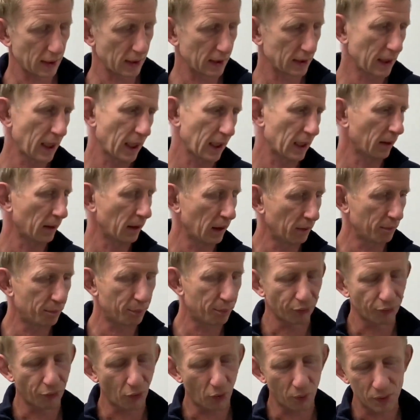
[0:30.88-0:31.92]

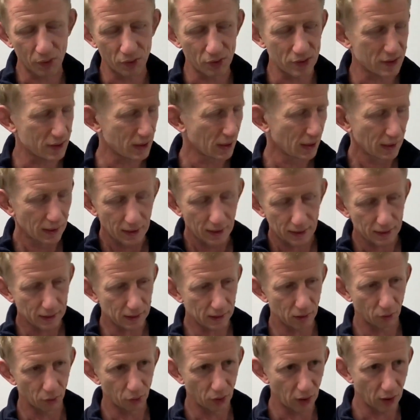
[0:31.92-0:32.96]
The performance was,
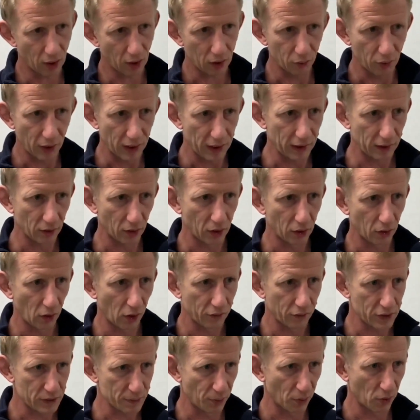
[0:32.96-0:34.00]
you know, with a lot of rain
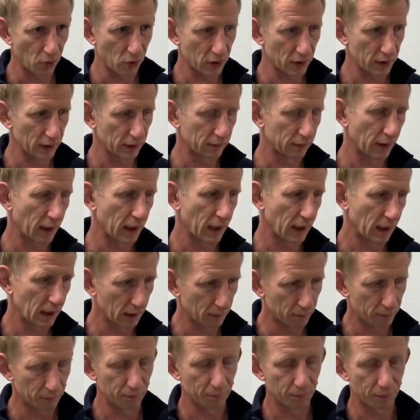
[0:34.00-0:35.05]
earlier on this morning,
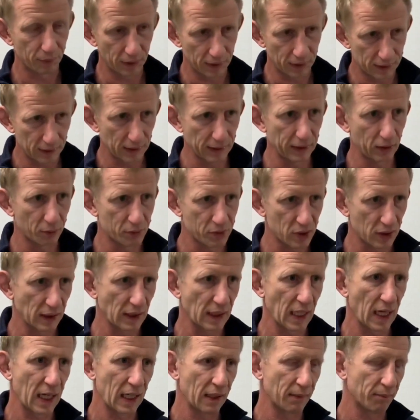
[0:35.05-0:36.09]
in the lead up
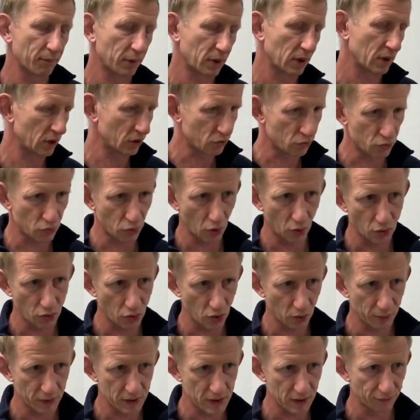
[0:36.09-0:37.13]
to the game, conditions
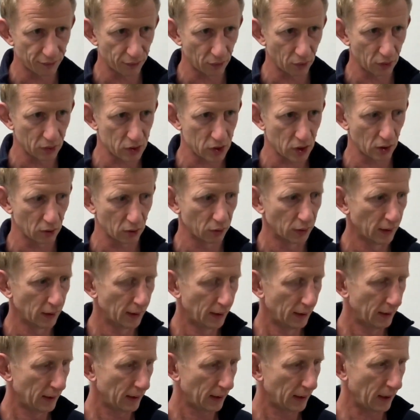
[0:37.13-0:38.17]
were always going to be difficult. So
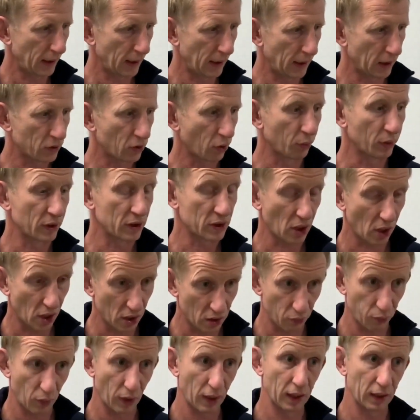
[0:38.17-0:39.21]
I thought we
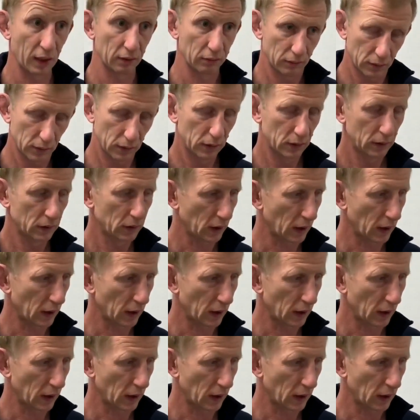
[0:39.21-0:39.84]
started well,